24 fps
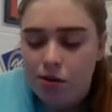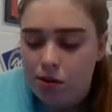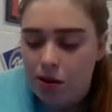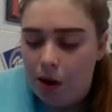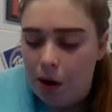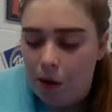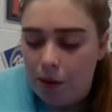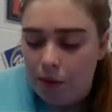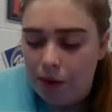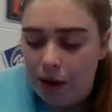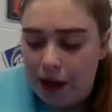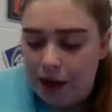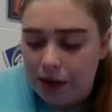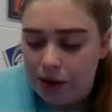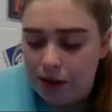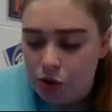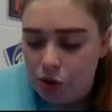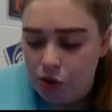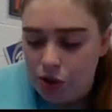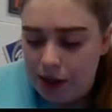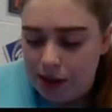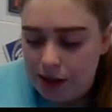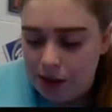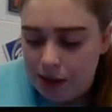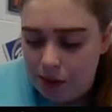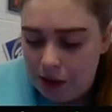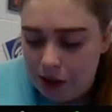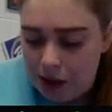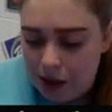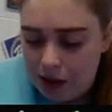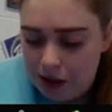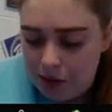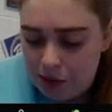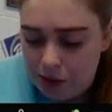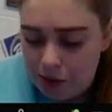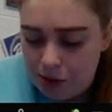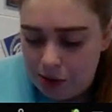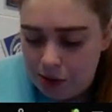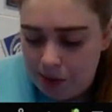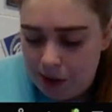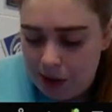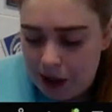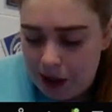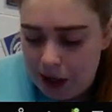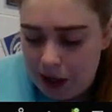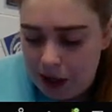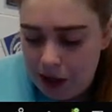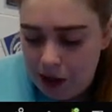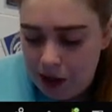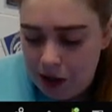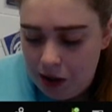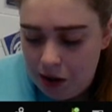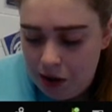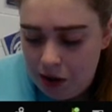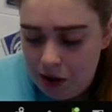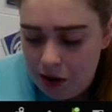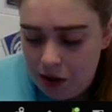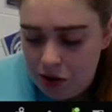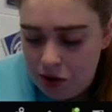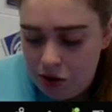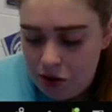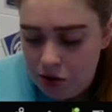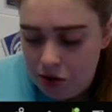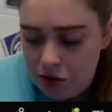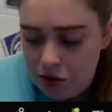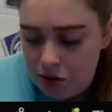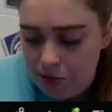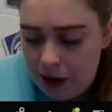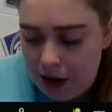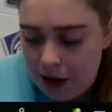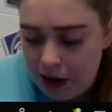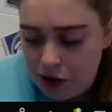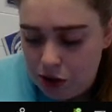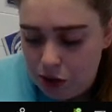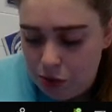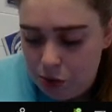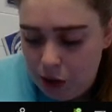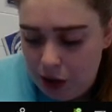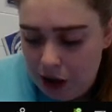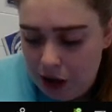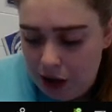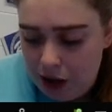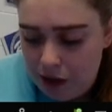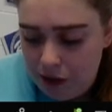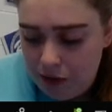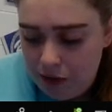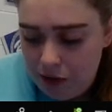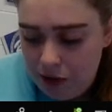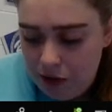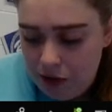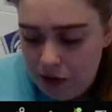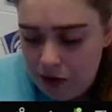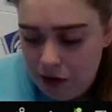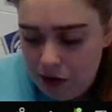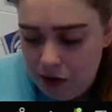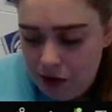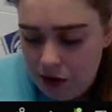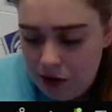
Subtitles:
So the answer is yes, we can multiply 2 by 12